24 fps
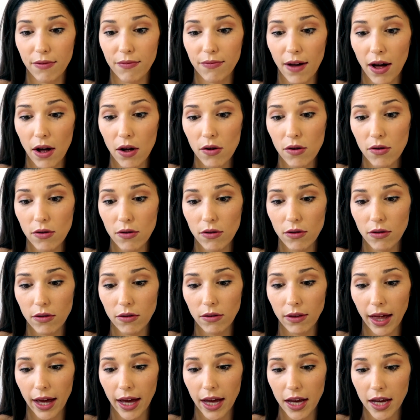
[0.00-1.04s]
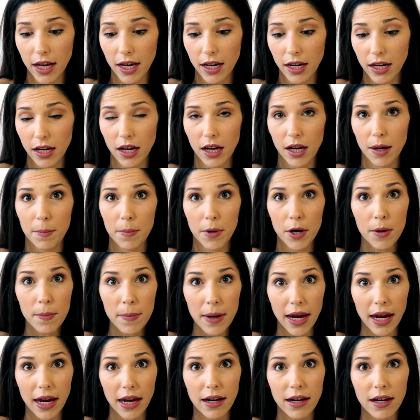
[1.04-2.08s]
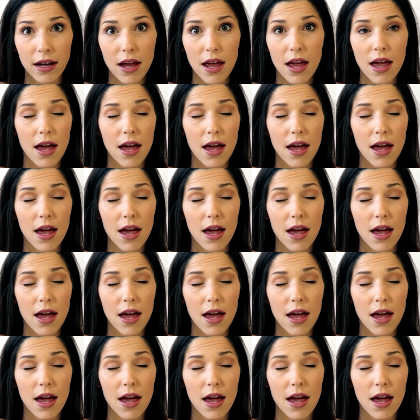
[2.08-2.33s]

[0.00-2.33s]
felt like a mermaid.